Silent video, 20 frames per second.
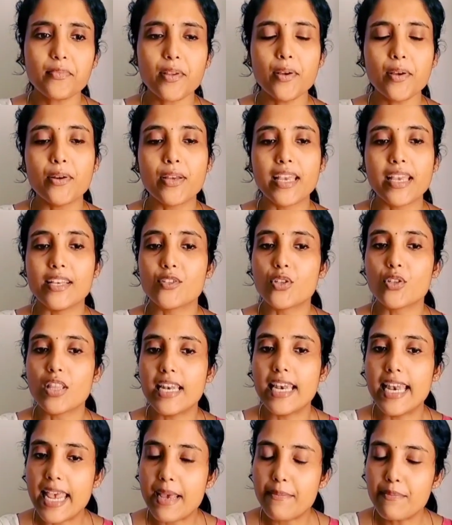Okay, so the
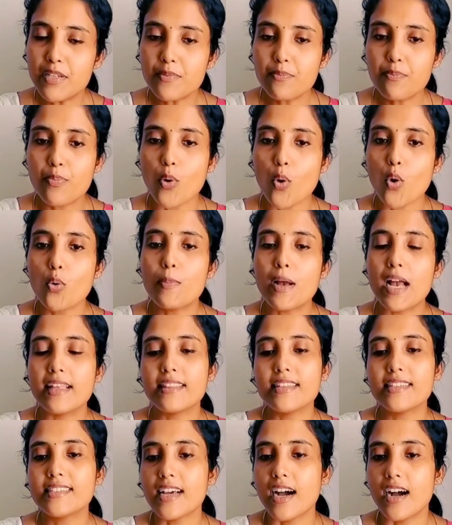labeled probe and
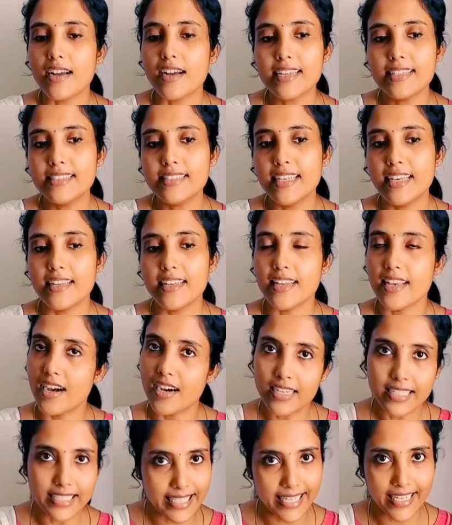the target DNA
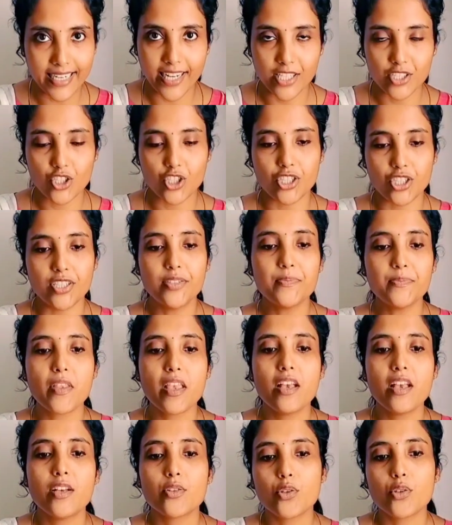are denatured.
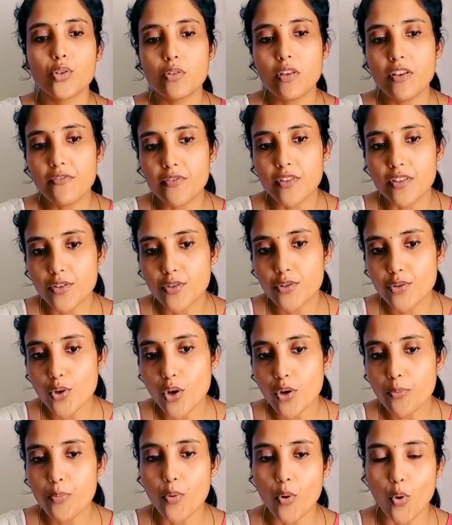So if this is
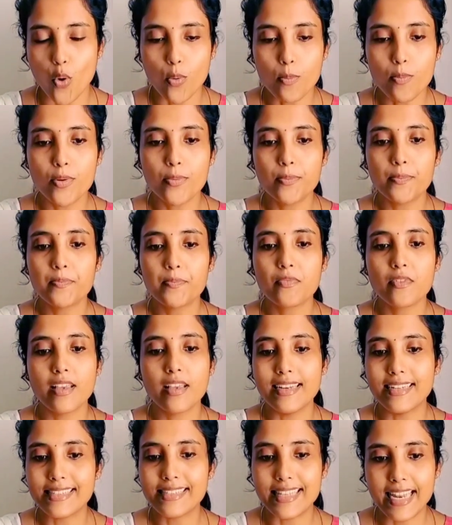your probe,
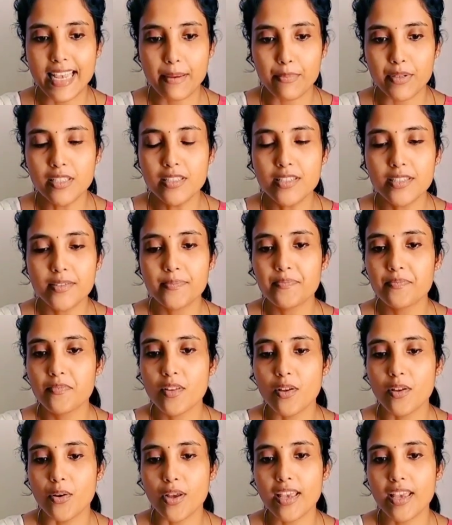it is labeled.
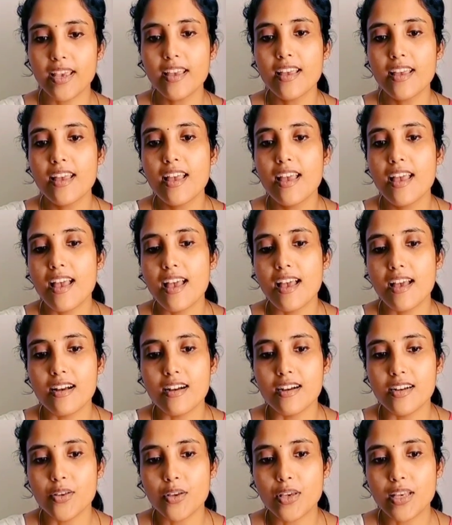Okay,
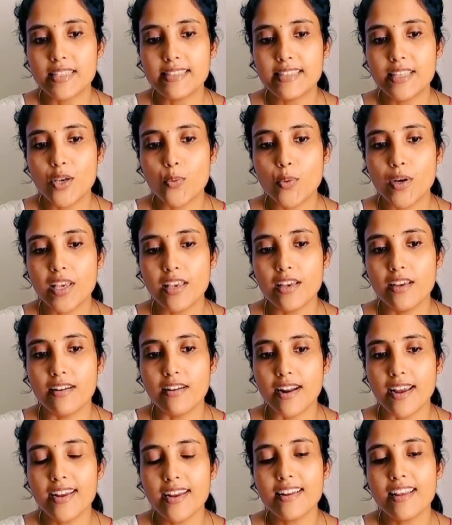you can see over here,
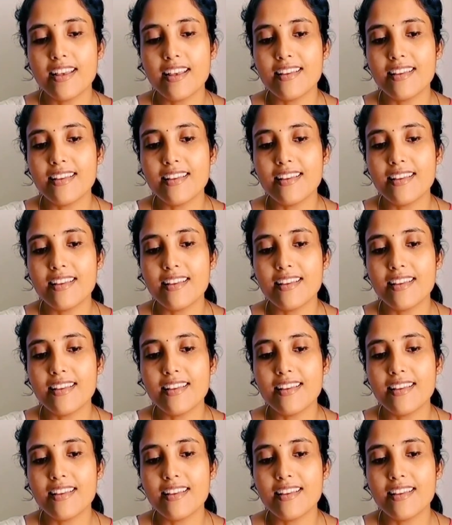right?